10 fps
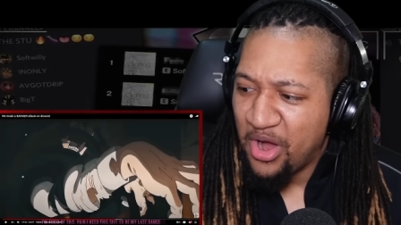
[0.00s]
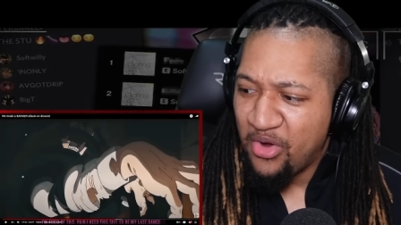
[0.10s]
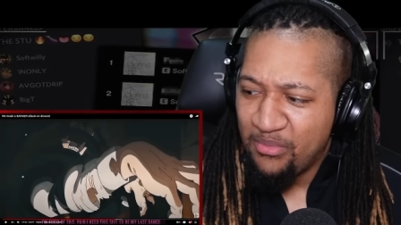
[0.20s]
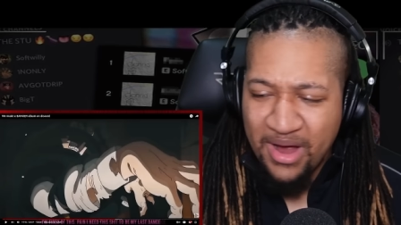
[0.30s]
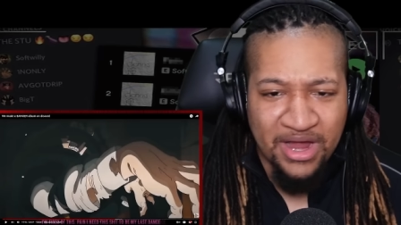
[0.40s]

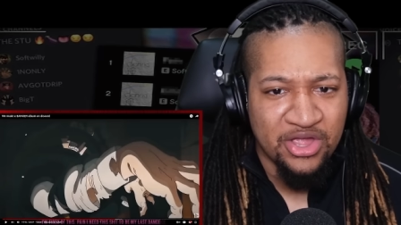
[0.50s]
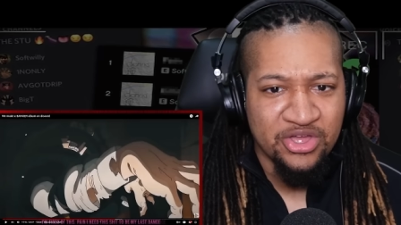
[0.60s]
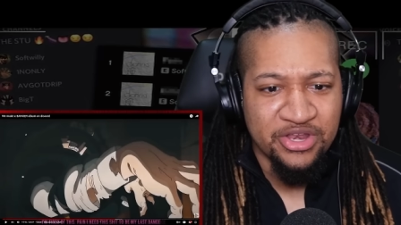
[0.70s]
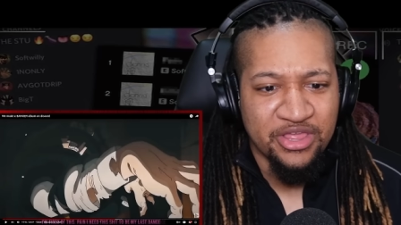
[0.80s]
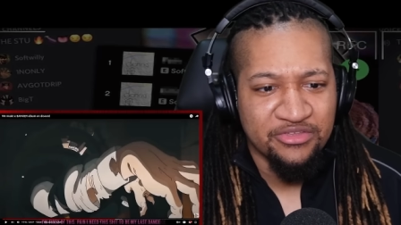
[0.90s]
Oh my
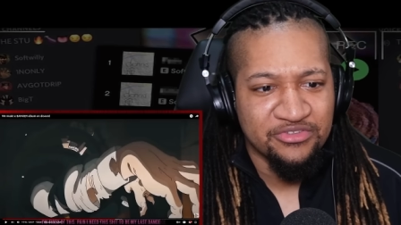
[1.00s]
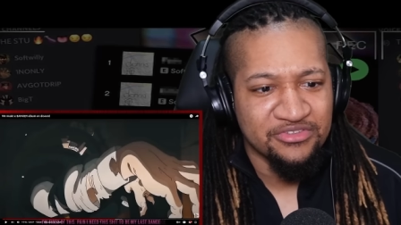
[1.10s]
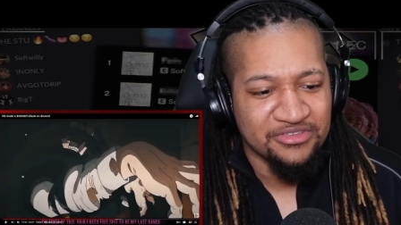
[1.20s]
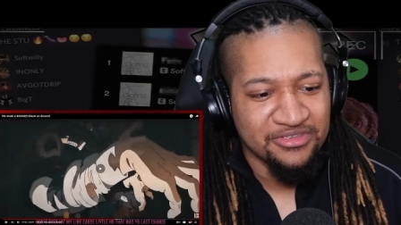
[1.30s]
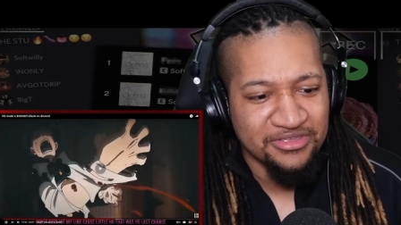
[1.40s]
goodness.
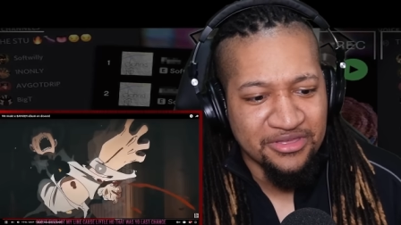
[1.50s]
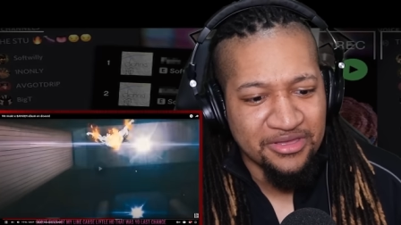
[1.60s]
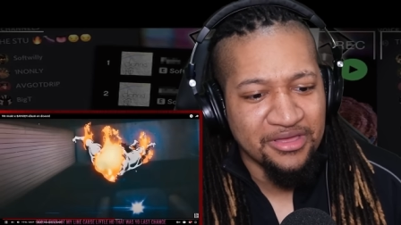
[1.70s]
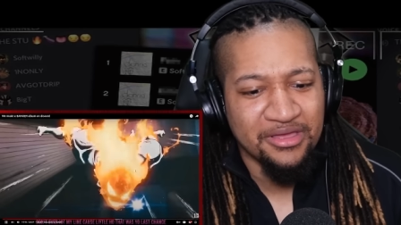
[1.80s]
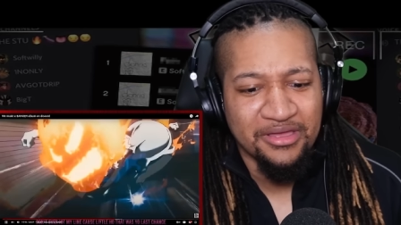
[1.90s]
Ever
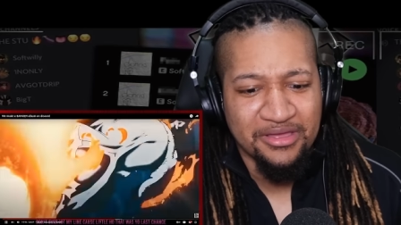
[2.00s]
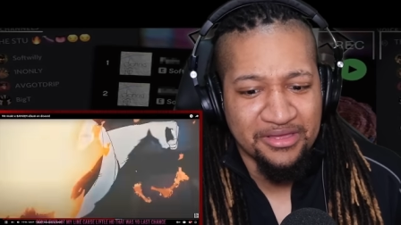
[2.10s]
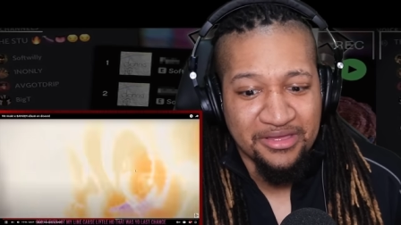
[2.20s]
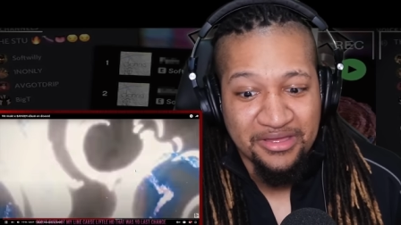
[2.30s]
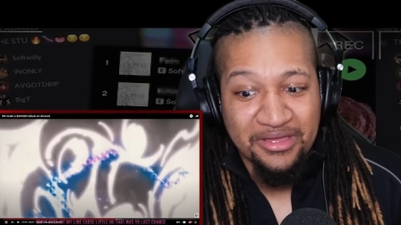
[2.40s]
hit my
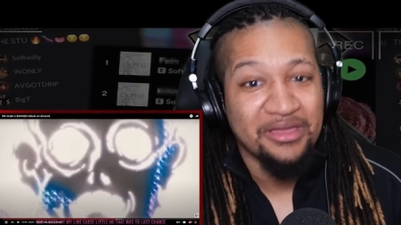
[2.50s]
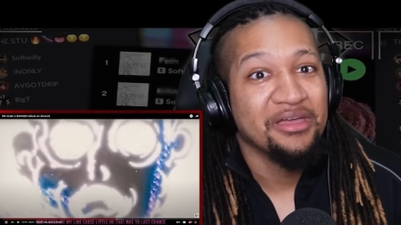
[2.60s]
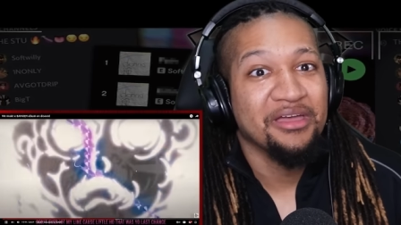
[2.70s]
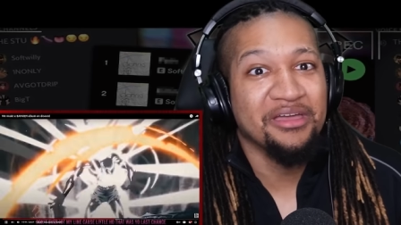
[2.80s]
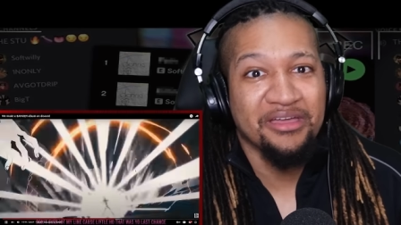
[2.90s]
like it's little
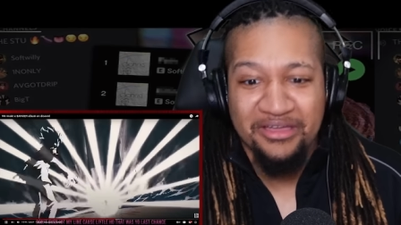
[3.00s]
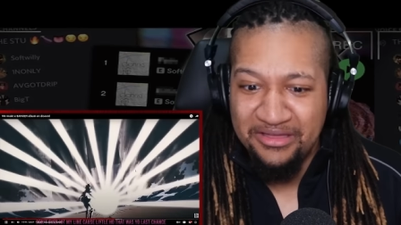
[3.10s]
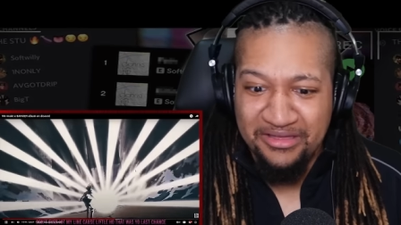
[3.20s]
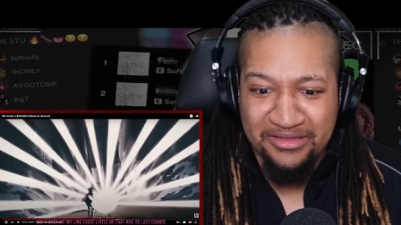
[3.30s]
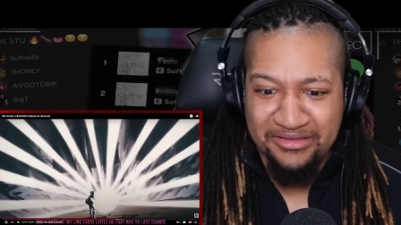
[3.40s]
hard. It was your
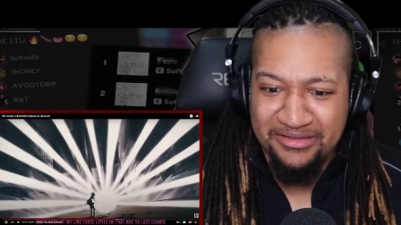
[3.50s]
last